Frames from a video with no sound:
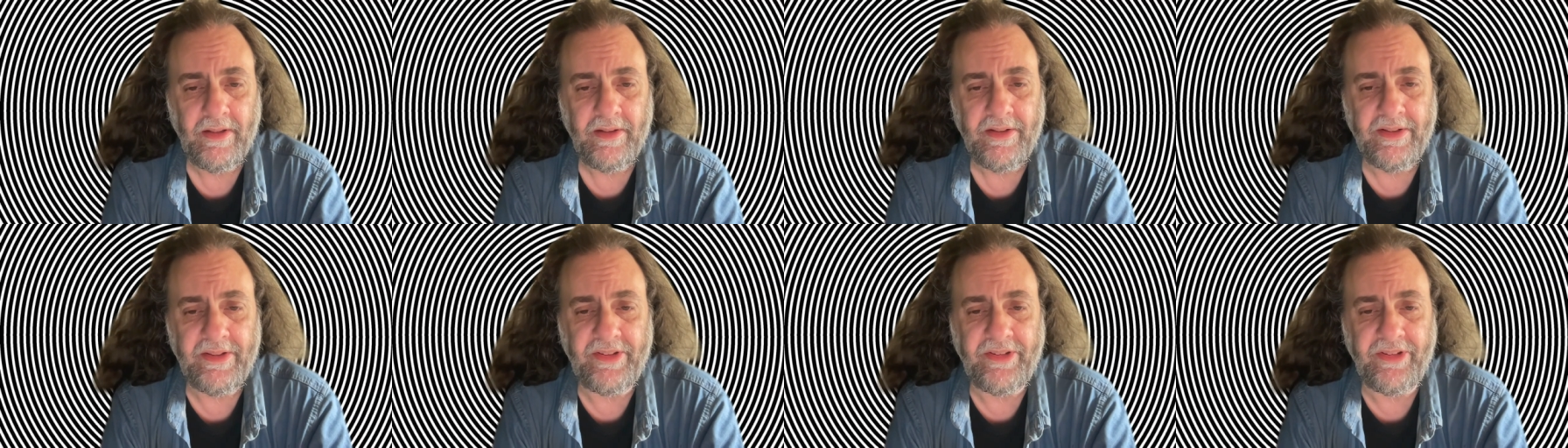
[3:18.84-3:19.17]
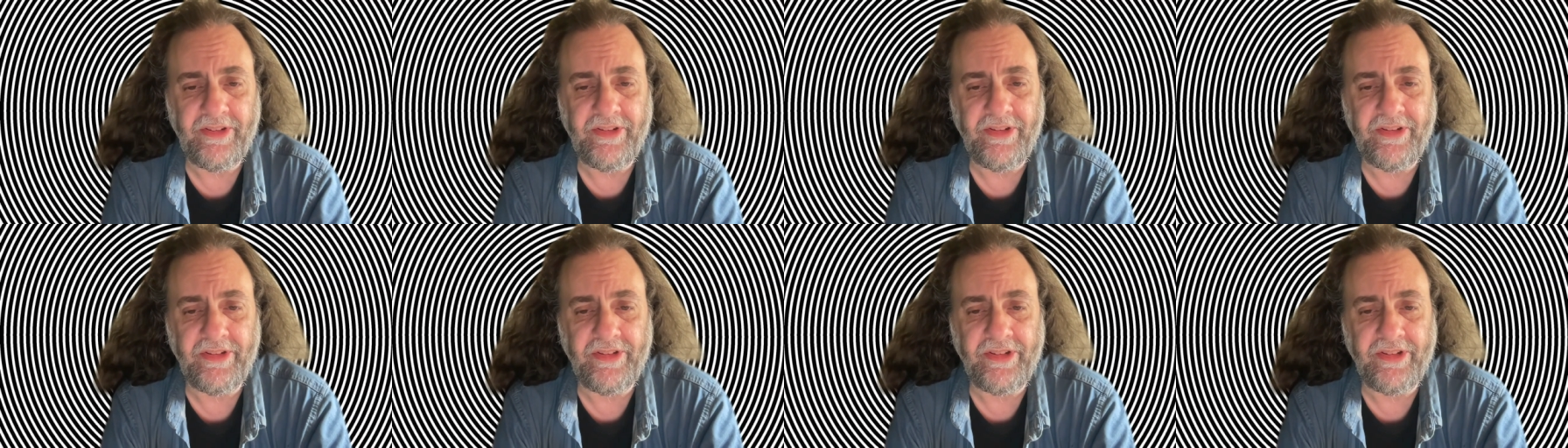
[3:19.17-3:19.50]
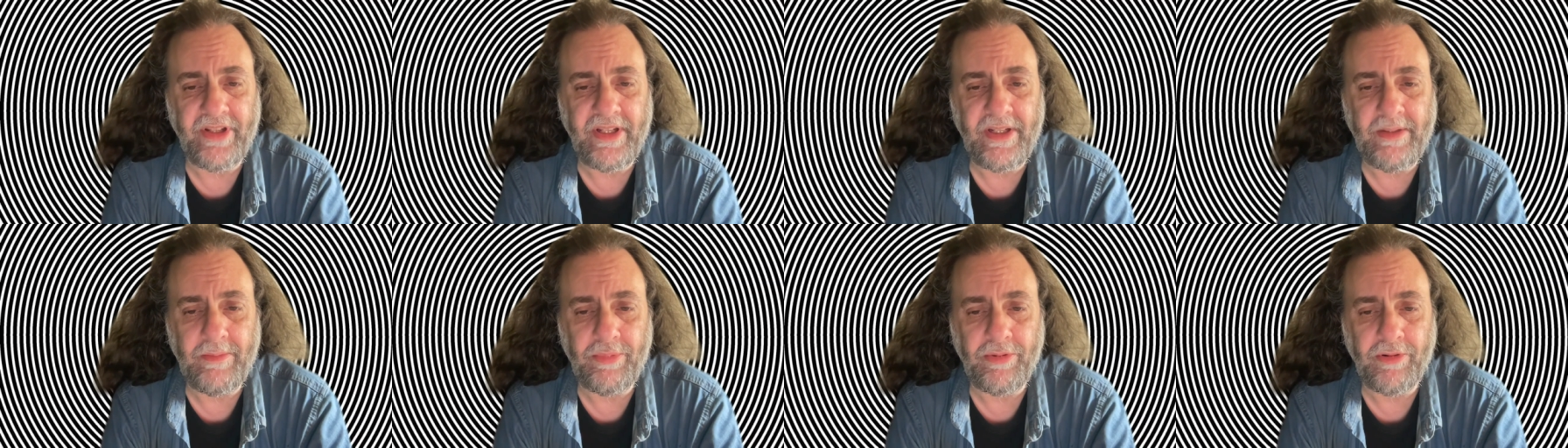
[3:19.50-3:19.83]
This is the
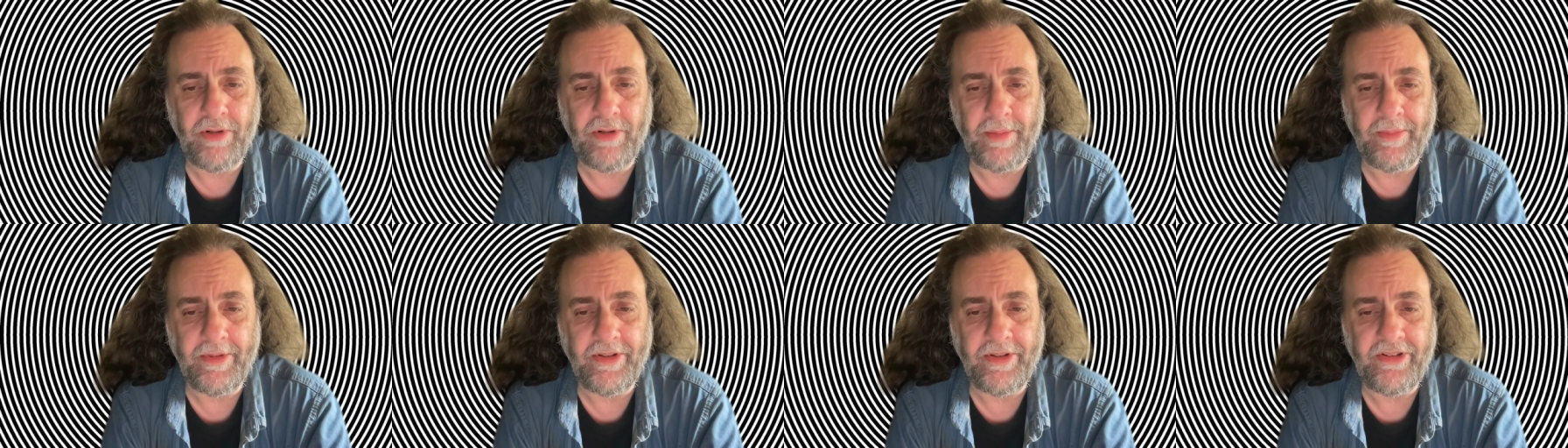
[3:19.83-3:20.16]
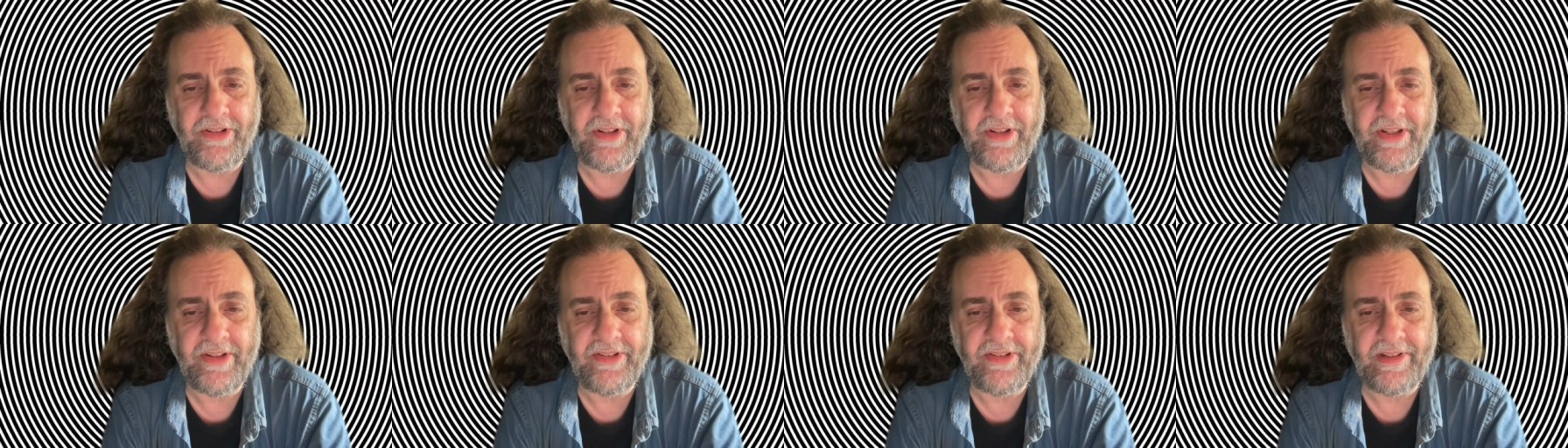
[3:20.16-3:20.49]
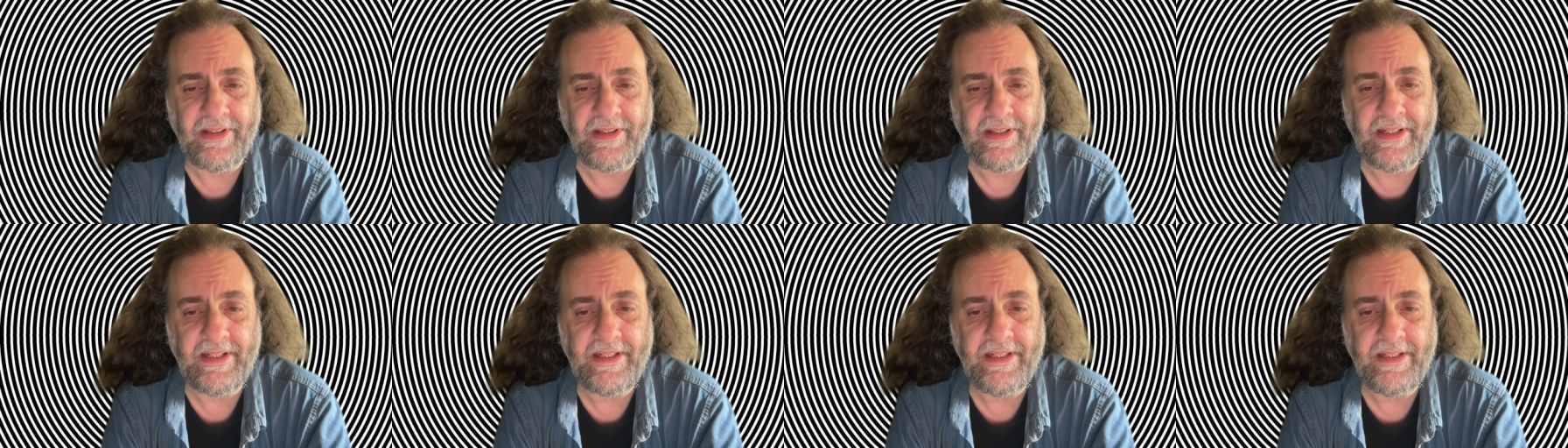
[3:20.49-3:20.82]
same premise as a
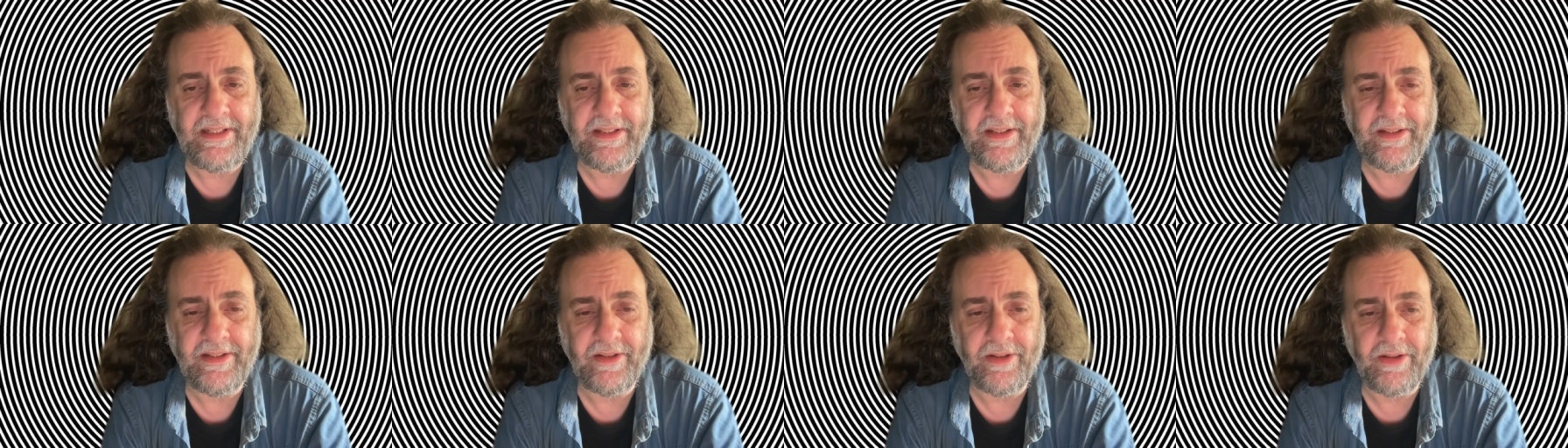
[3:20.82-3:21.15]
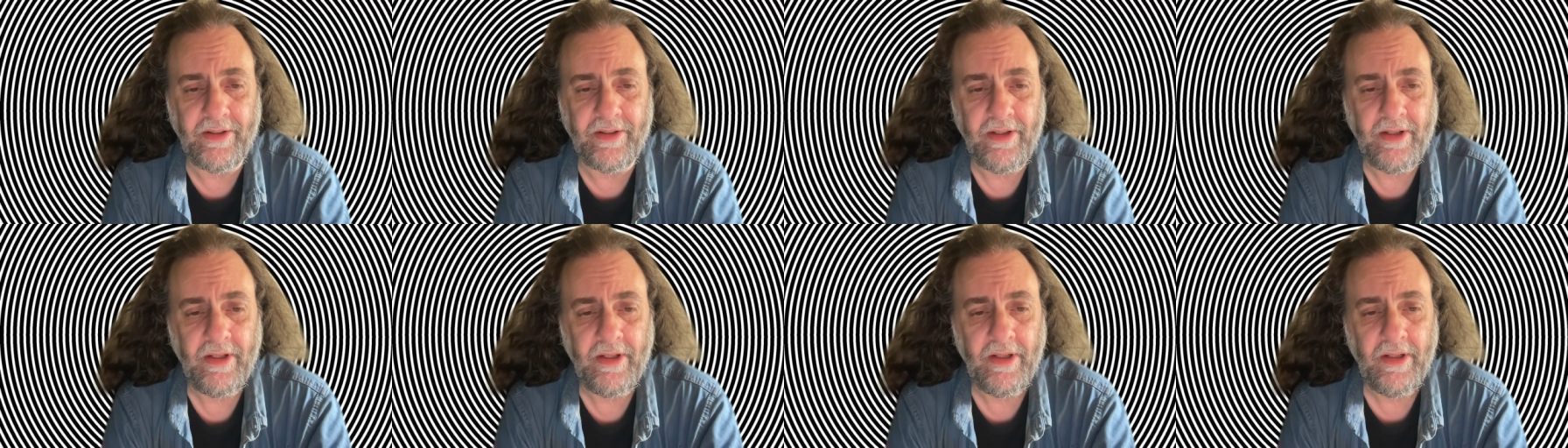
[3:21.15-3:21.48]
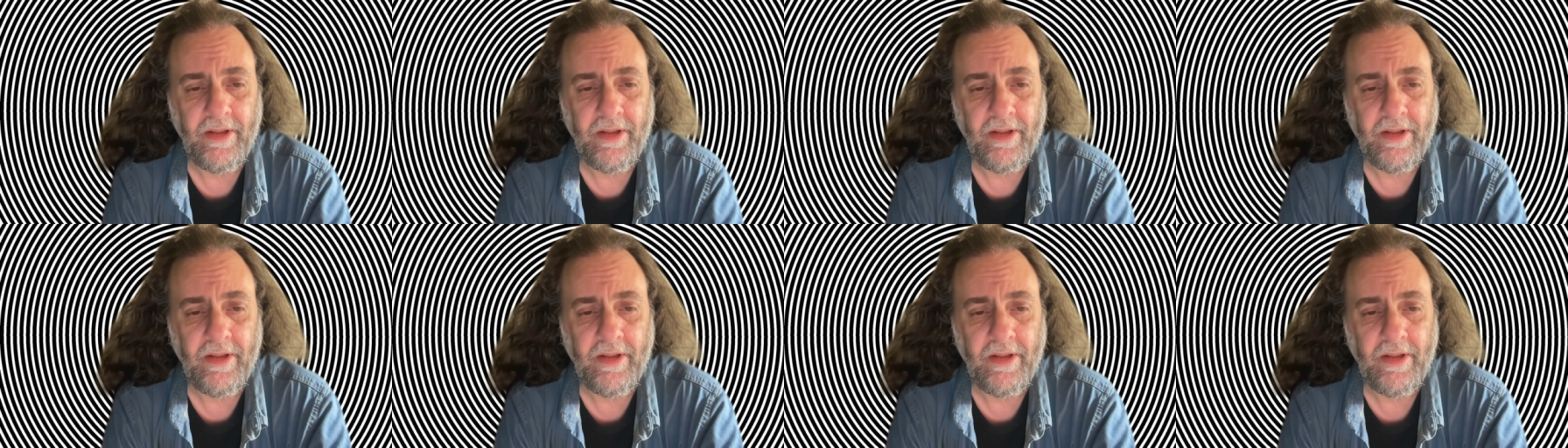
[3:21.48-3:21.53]
light year,